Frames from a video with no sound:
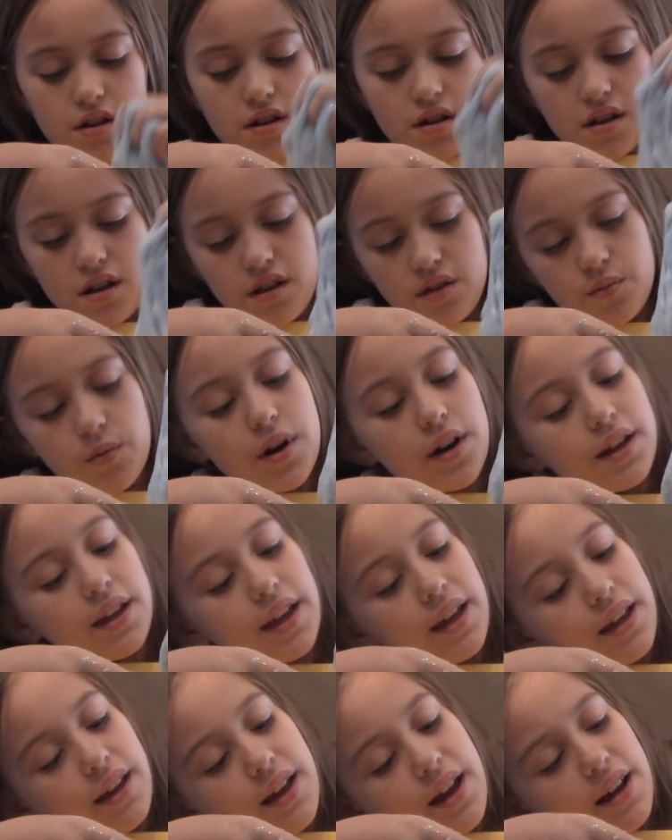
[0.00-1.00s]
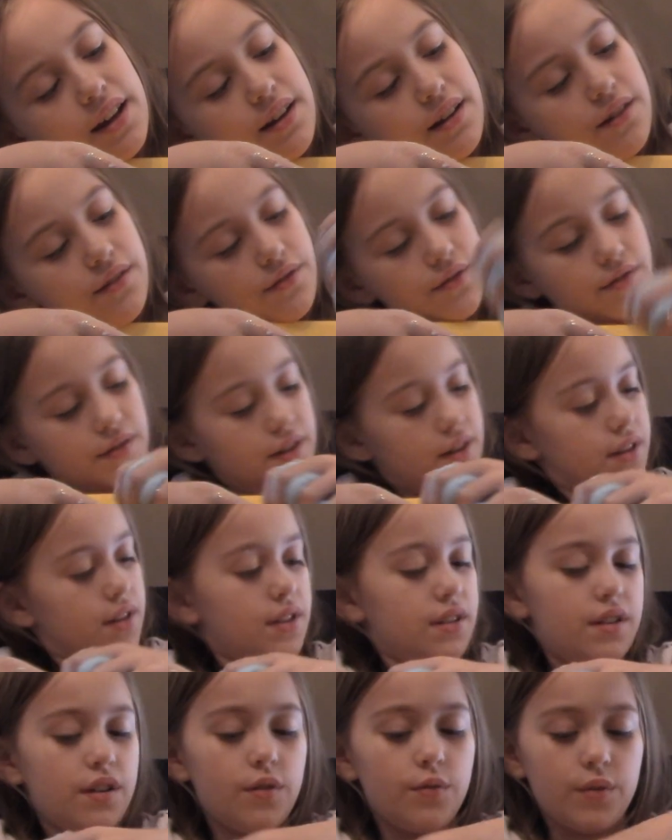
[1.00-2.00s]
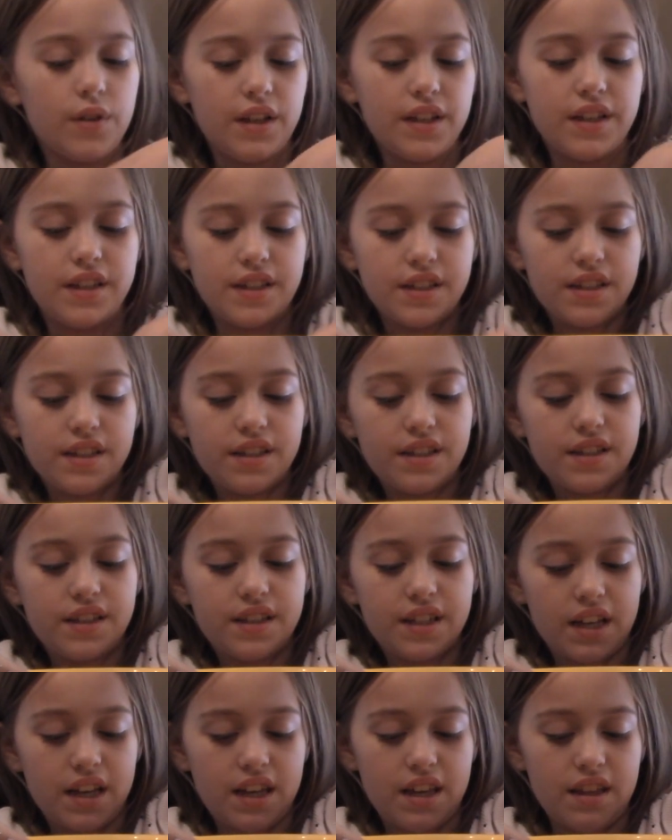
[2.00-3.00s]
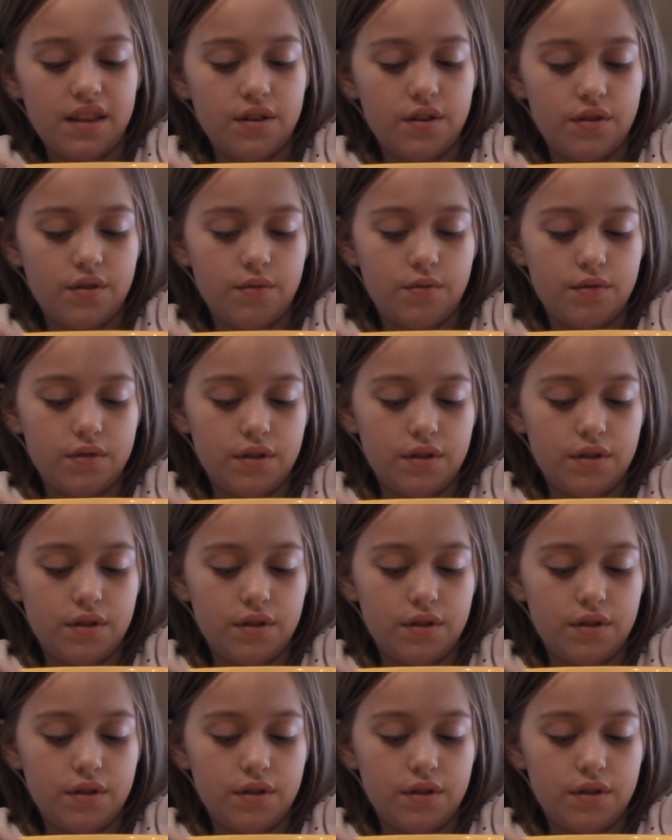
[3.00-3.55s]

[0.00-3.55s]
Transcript: It's working, kind of. It's still really sticky, though.